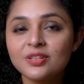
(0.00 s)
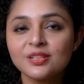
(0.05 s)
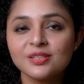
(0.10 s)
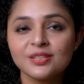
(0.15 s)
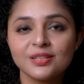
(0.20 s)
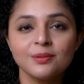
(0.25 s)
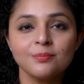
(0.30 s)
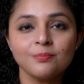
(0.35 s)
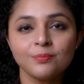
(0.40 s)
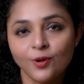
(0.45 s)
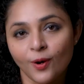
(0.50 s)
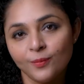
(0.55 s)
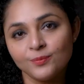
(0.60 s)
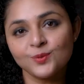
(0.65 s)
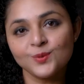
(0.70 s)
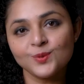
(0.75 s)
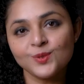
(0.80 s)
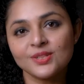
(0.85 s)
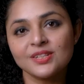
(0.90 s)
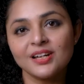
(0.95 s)
this
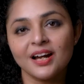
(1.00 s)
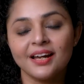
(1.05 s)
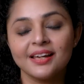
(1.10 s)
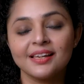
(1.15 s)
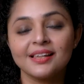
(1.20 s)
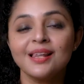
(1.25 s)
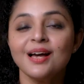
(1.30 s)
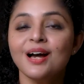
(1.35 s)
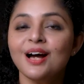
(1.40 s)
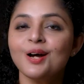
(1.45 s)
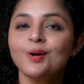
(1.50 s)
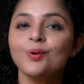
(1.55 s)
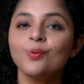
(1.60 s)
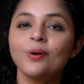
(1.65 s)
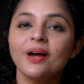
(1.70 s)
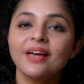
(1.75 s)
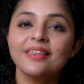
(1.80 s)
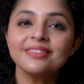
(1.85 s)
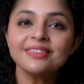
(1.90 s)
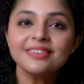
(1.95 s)
impromptu style
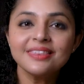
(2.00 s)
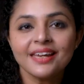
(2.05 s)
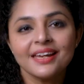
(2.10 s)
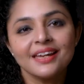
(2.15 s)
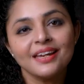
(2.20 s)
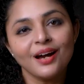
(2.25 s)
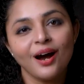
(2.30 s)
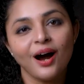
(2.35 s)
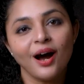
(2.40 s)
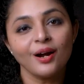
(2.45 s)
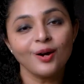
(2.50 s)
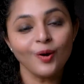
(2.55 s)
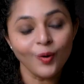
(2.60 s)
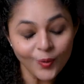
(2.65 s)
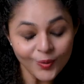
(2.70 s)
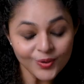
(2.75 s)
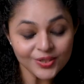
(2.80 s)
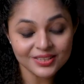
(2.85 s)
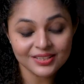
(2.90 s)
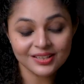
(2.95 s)
when they are
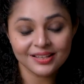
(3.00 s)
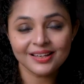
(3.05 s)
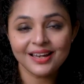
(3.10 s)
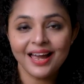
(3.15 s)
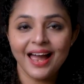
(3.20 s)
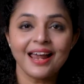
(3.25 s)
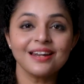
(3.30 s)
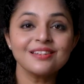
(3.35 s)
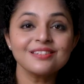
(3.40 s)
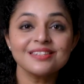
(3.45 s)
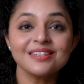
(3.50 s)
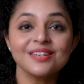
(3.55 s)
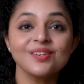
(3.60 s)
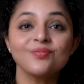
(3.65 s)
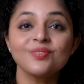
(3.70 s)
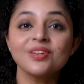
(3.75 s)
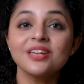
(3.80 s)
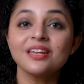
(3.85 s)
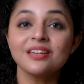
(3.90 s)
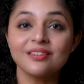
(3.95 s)
hosting an
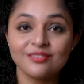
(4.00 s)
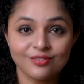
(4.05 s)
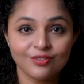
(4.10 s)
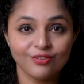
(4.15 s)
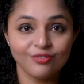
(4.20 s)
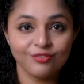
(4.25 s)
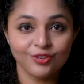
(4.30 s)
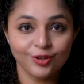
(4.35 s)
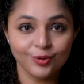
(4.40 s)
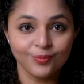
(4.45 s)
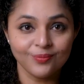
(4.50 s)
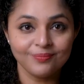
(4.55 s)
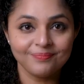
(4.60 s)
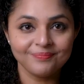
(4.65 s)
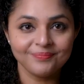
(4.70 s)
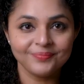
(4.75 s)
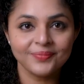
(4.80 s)
TV interview.